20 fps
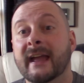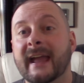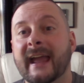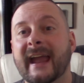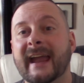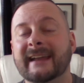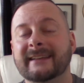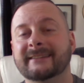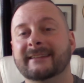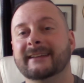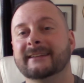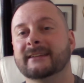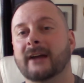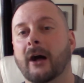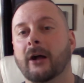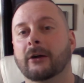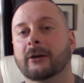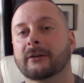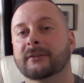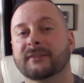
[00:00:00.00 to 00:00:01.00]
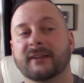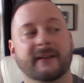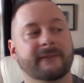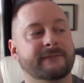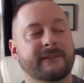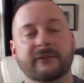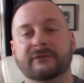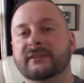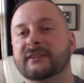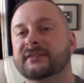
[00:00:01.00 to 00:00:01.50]

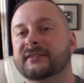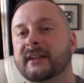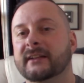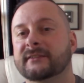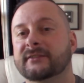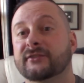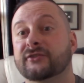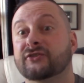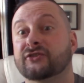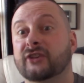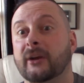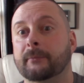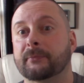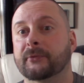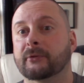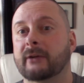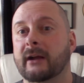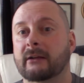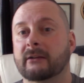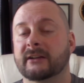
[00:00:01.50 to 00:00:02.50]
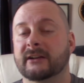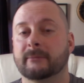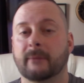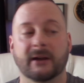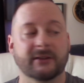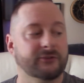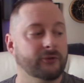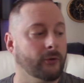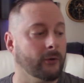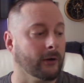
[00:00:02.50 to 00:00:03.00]
$18.50 shipped directly to
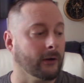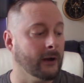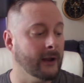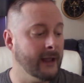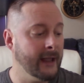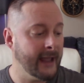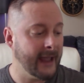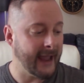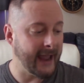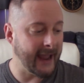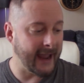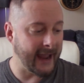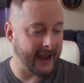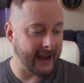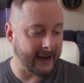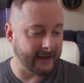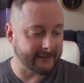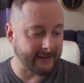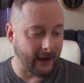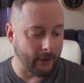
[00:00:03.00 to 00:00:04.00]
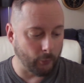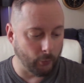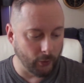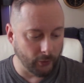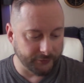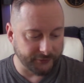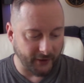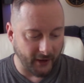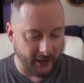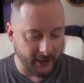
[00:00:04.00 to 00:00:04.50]
my door, and I
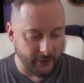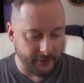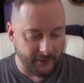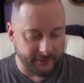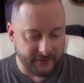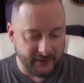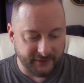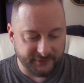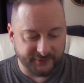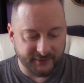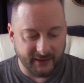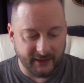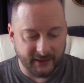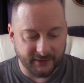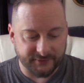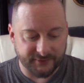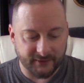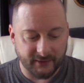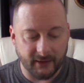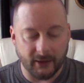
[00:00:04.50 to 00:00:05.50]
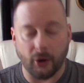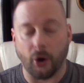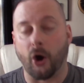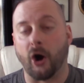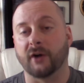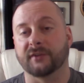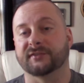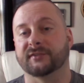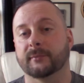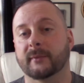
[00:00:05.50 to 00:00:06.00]
will tell you that this is
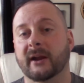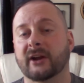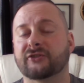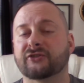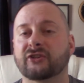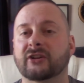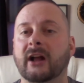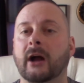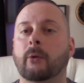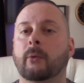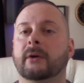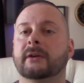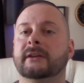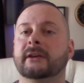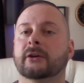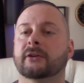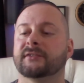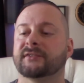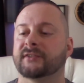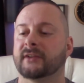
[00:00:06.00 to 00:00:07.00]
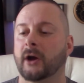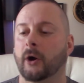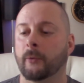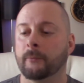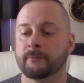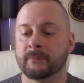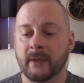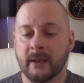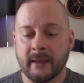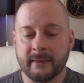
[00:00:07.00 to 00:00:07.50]
awesome. And I should have got one years
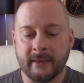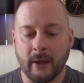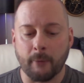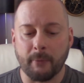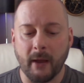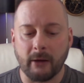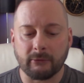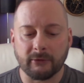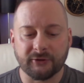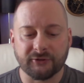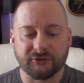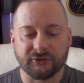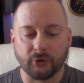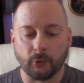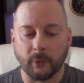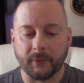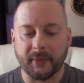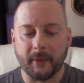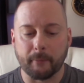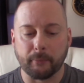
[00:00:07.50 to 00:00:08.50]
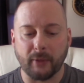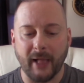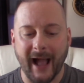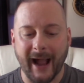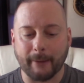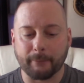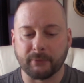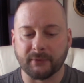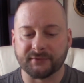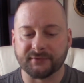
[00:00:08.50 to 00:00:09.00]
ago. Now, I'm not really sure what the
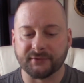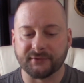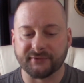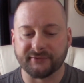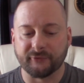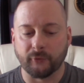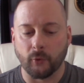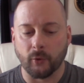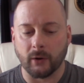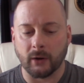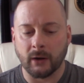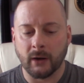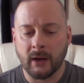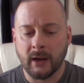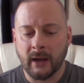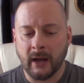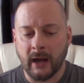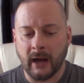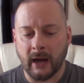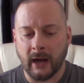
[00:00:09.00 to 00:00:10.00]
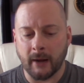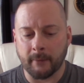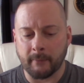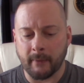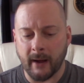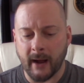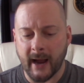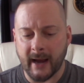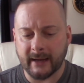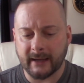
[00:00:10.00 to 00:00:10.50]
black bristle's for.
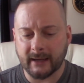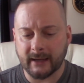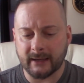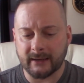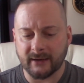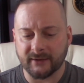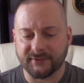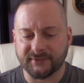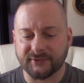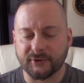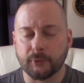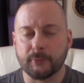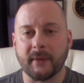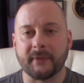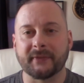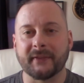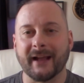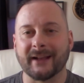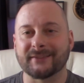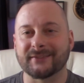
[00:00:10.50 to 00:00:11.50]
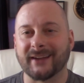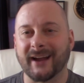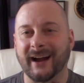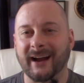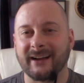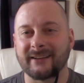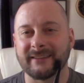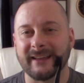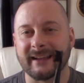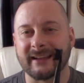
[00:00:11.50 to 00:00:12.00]
I can assume that that's
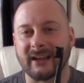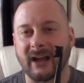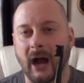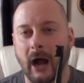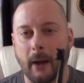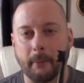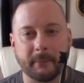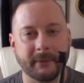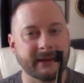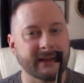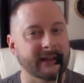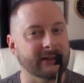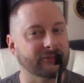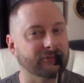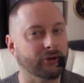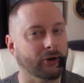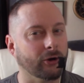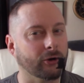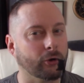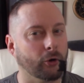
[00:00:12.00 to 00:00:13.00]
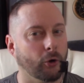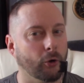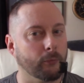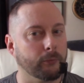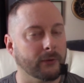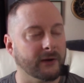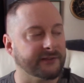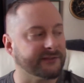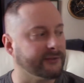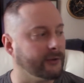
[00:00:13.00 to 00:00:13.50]
kind of like copying a charcoal
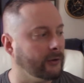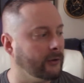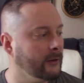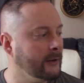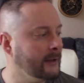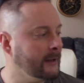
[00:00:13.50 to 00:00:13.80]
bristle.